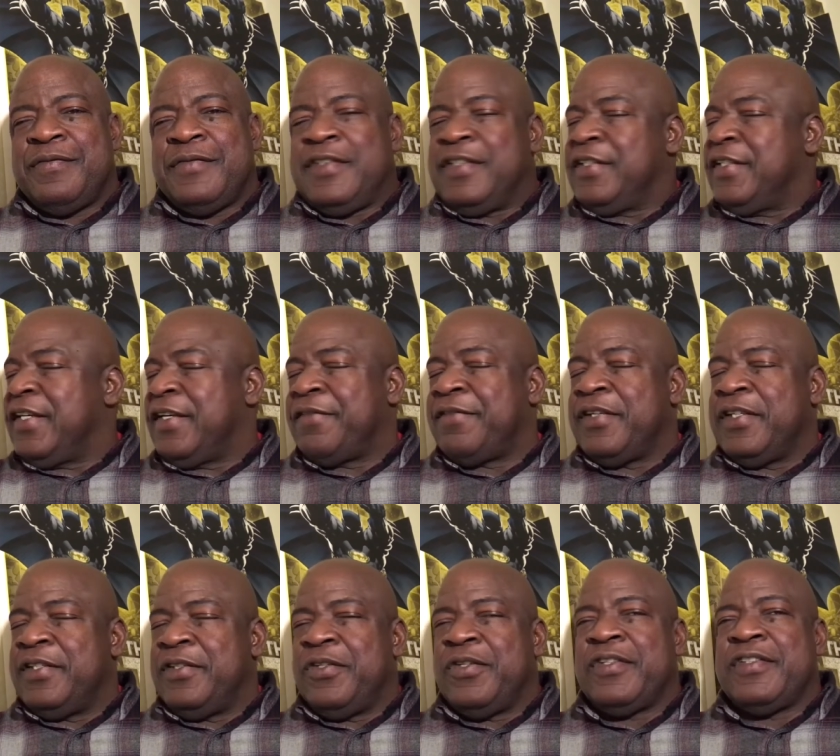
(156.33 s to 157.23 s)
definitely
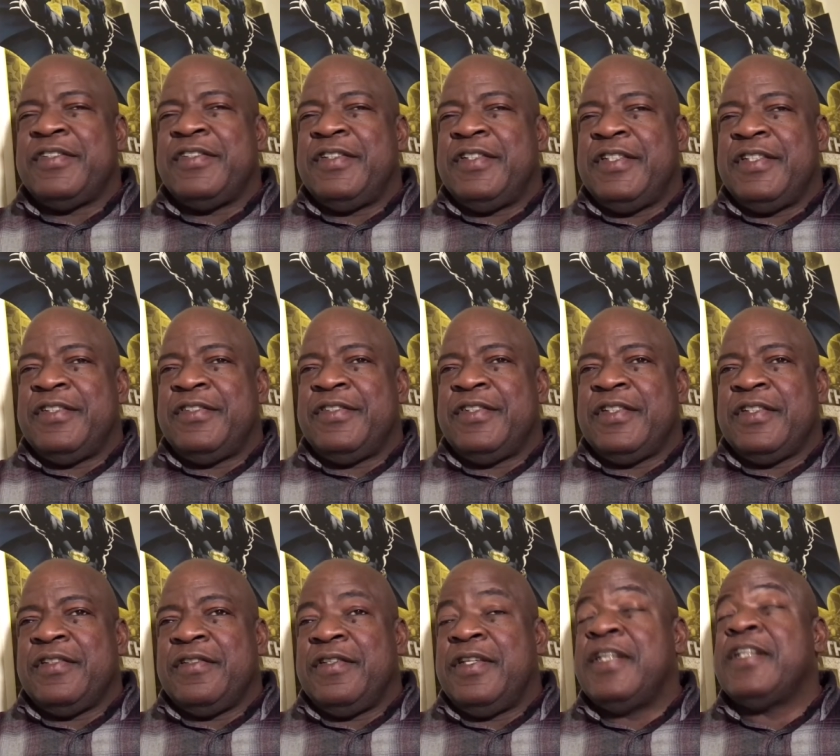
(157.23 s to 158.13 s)
narcissistic
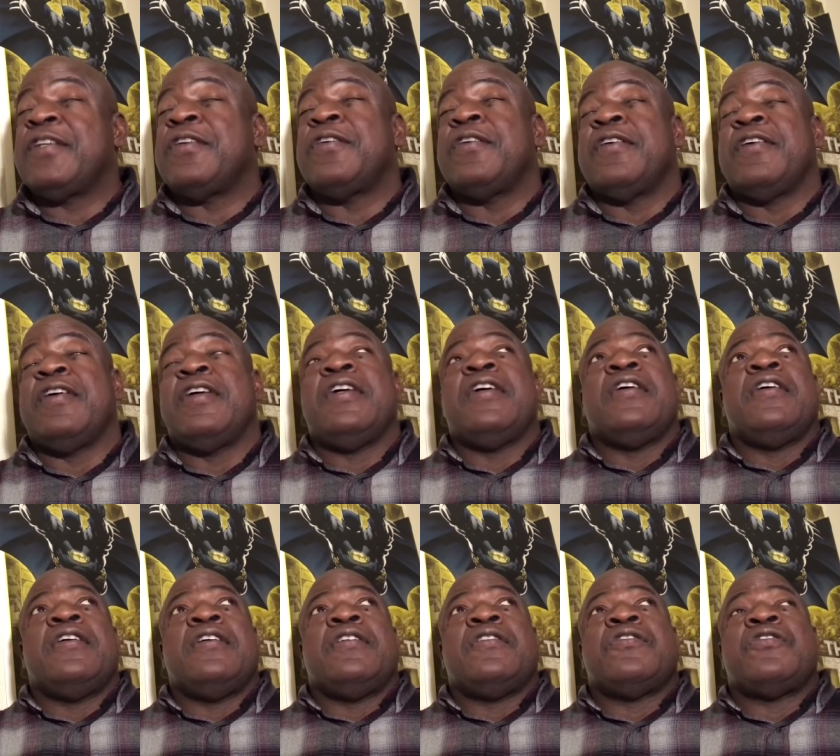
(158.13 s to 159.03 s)
in a
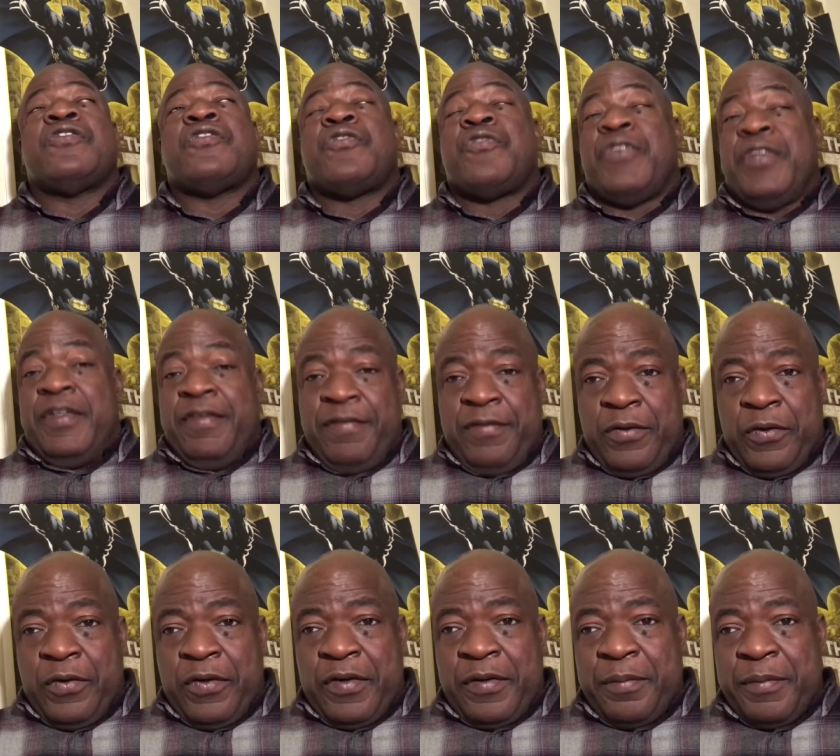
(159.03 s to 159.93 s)
stream
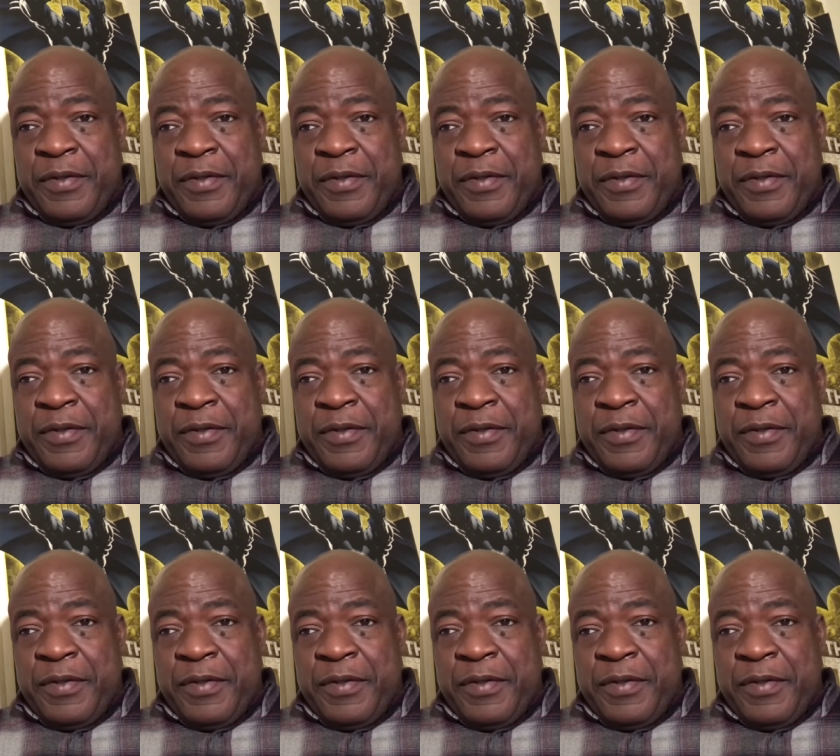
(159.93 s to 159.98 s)
form.